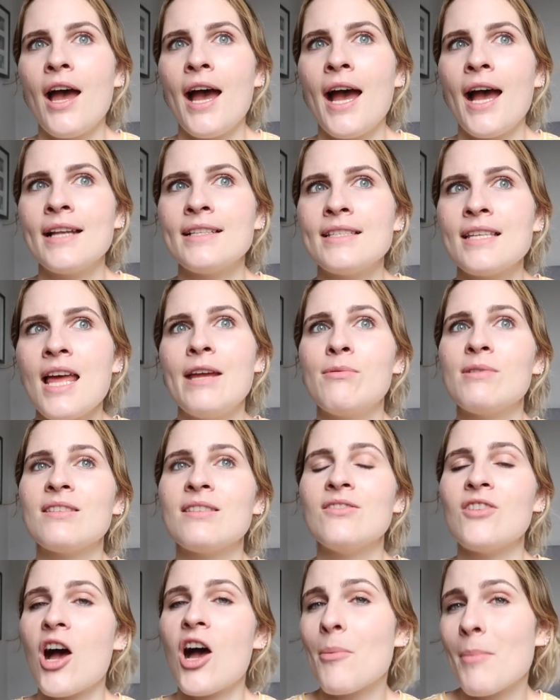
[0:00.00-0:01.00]
that it was
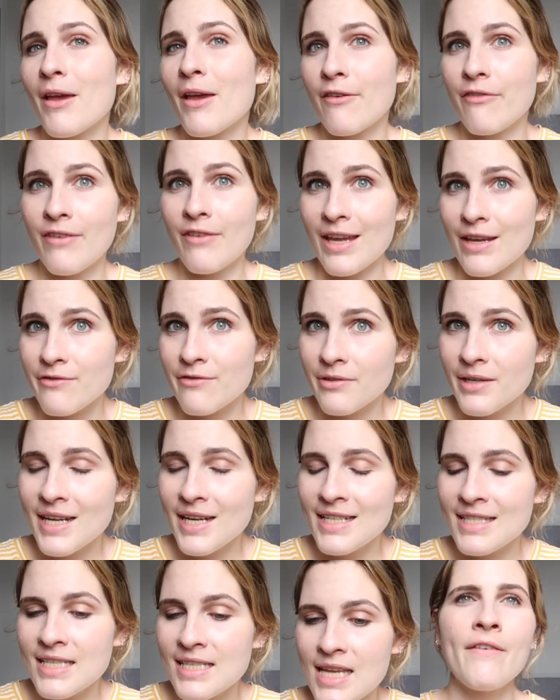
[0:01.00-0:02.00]
not my
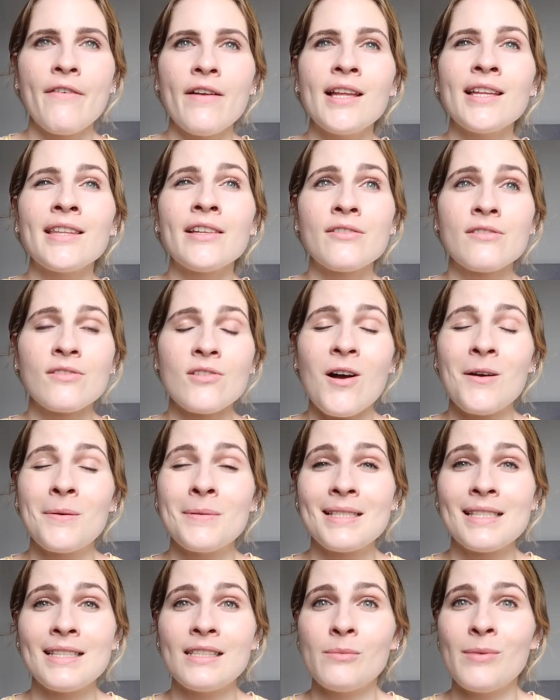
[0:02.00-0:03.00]
favorite. I felt like their stock
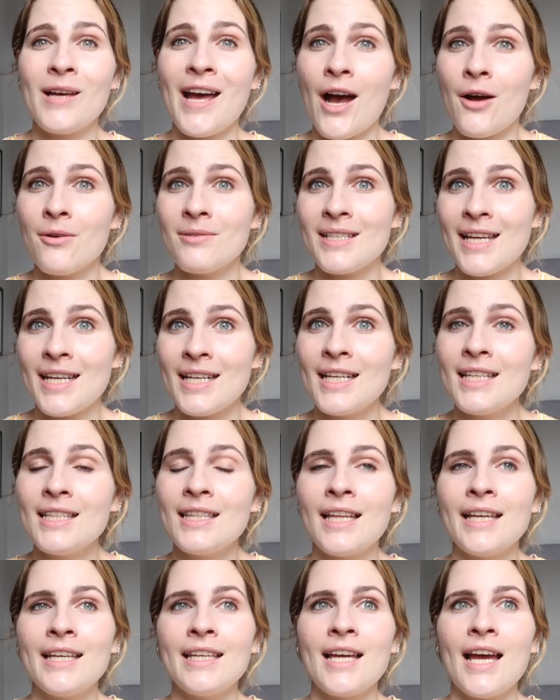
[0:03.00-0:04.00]
was a little bit outdated.
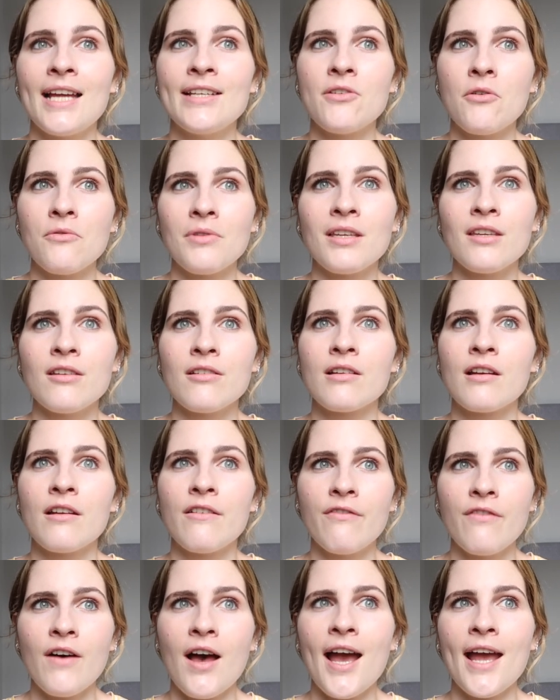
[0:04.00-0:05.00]
Like, I don't think you're gonna
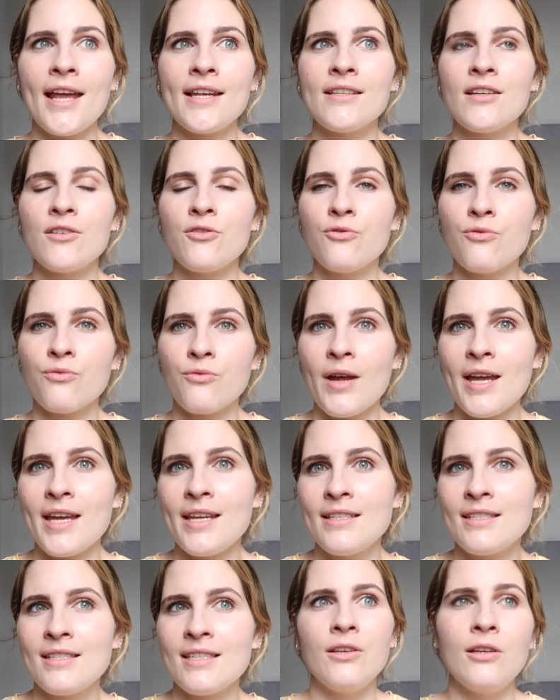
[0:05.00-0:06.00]
find a
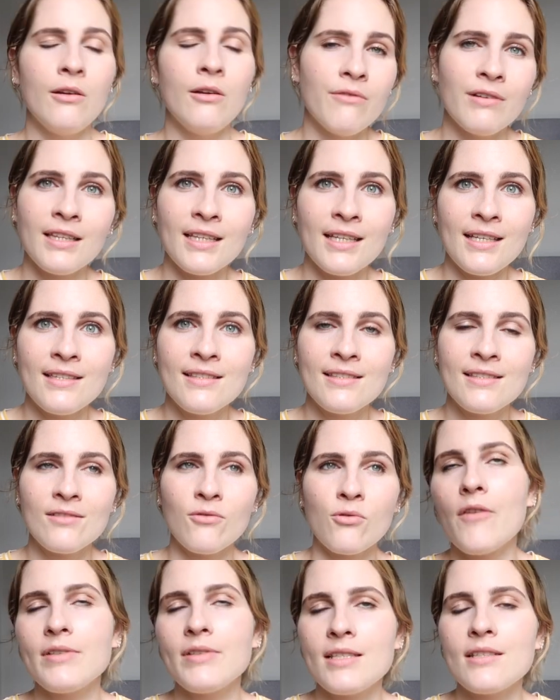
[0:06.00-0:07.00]
great new release.
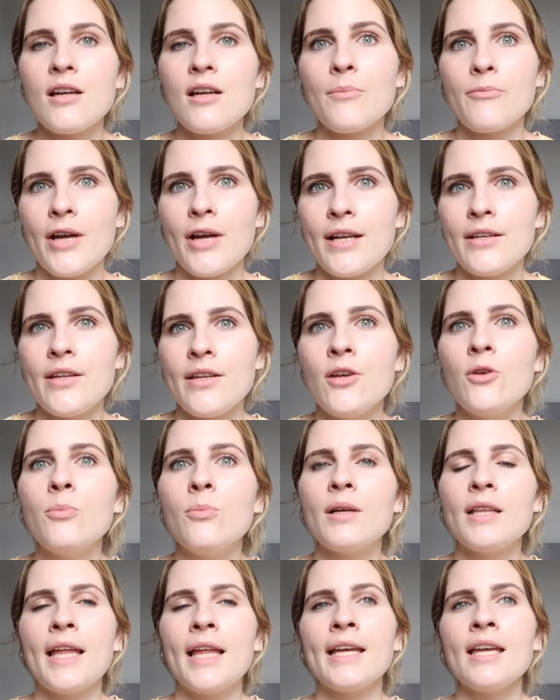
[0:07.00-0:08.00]
Obviously, not not brand new,
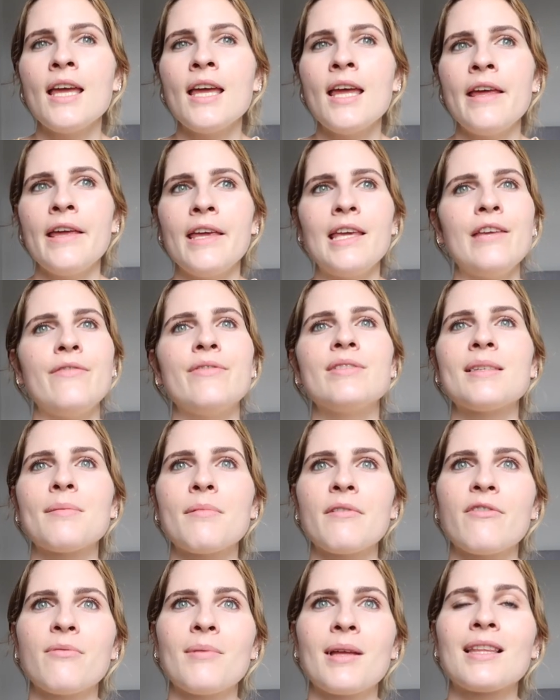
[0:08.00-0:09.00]
but like even
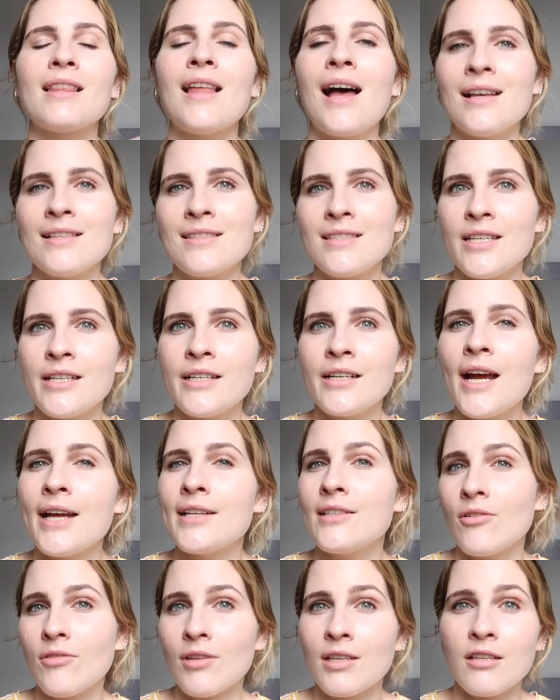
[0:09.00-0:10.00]
something from like last year, I
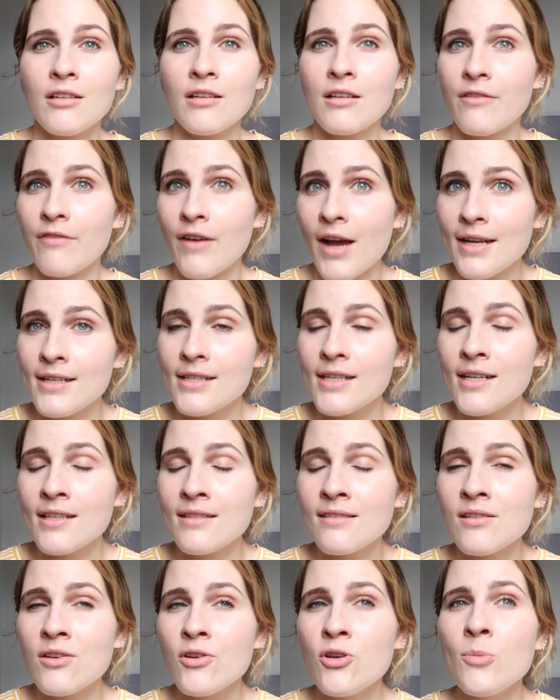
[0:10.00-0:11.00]
don't think you're gonna find it at
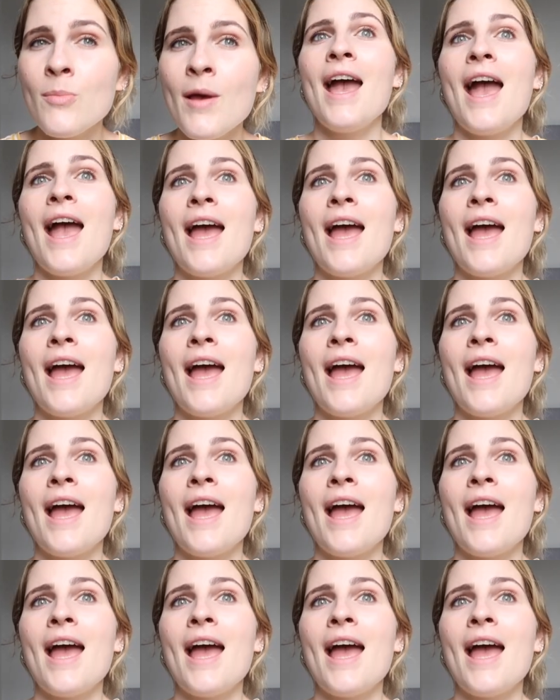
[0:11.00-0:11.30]
Skoob.